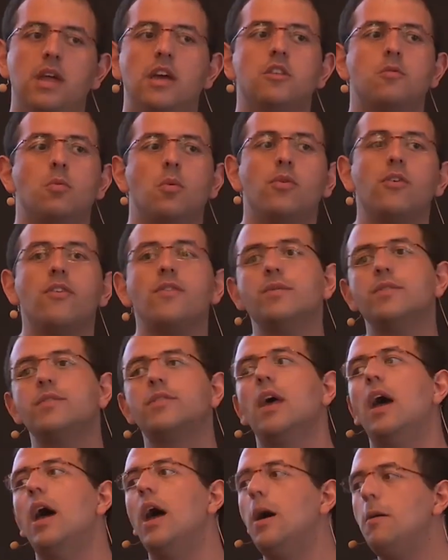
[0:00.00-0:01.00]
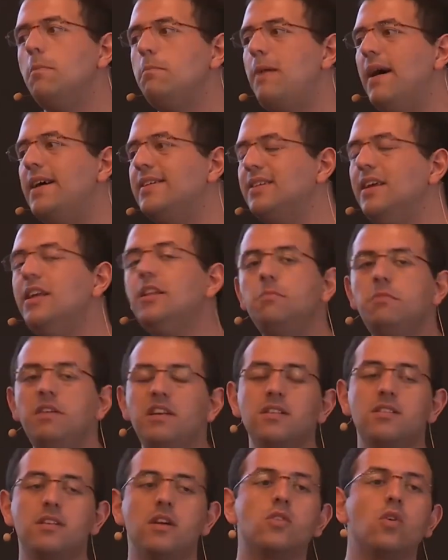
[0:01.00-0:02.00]
nice performance, but it
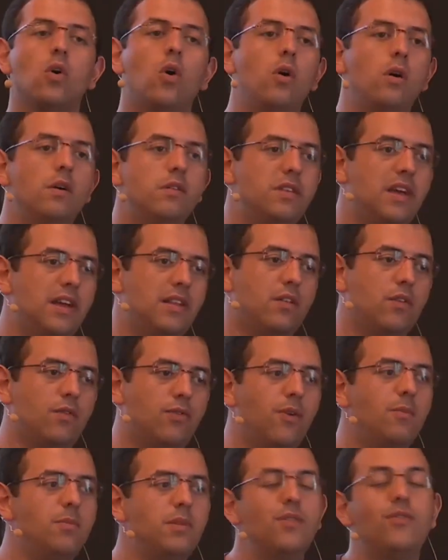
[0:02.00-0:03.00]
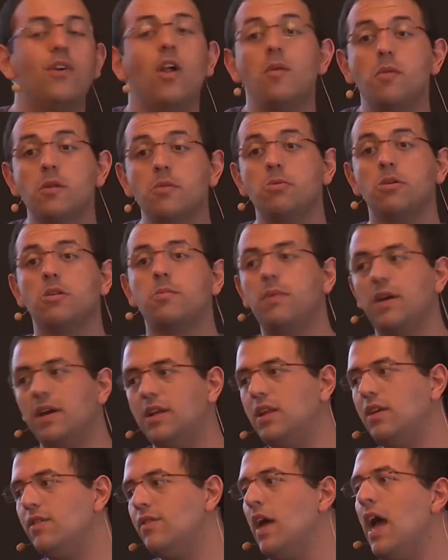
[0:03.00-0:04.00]
means that from development
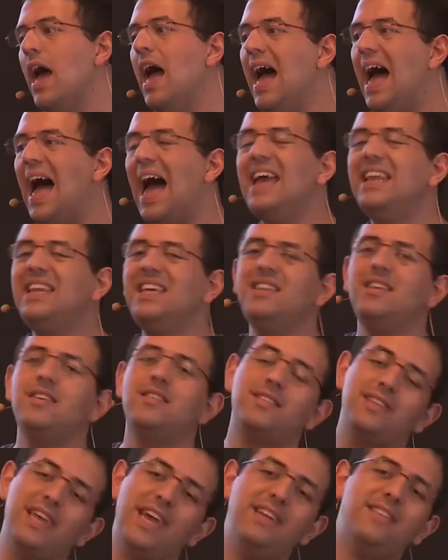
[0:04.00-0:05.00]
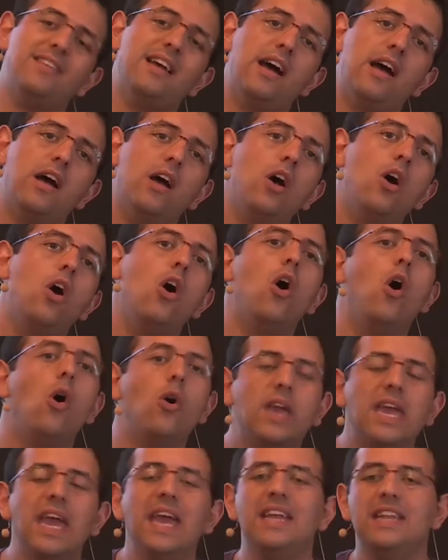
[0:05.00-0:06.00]
perspective, I need this data.
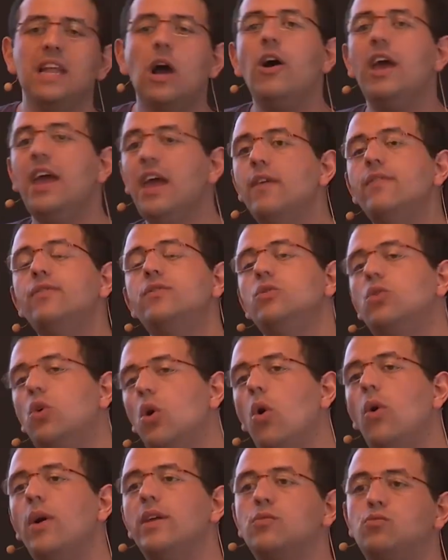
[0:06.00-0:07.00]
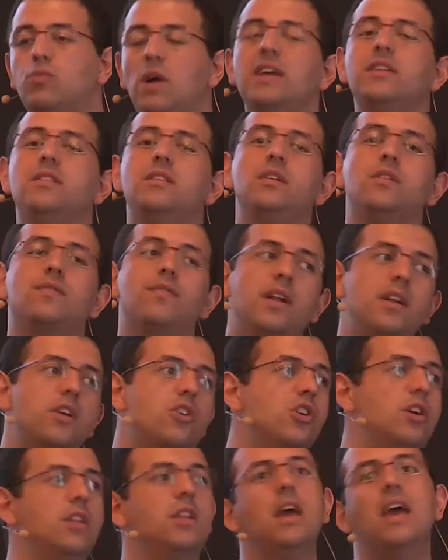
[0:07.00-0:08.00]
Okay, now I have to go and write this
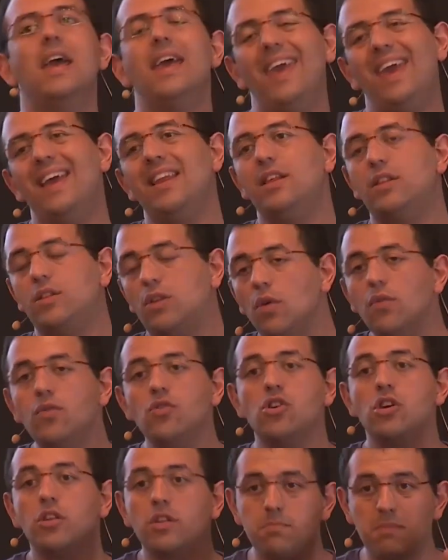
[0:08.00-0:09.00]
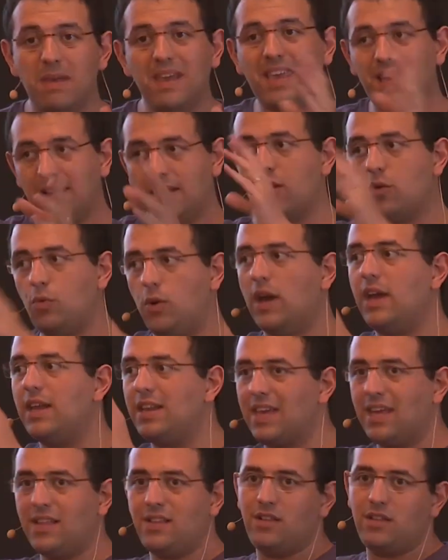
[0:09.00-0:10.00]
function, and instead of just making the query
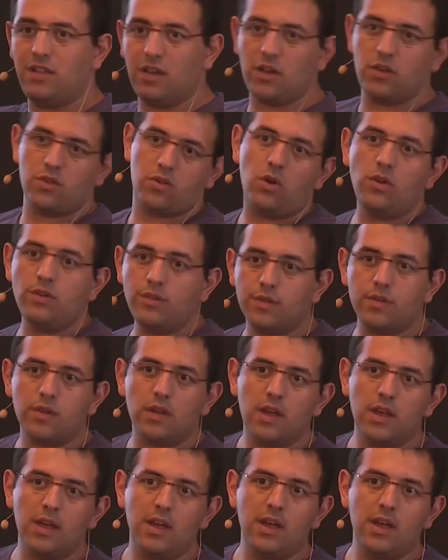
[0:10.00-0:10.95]
and getting the results,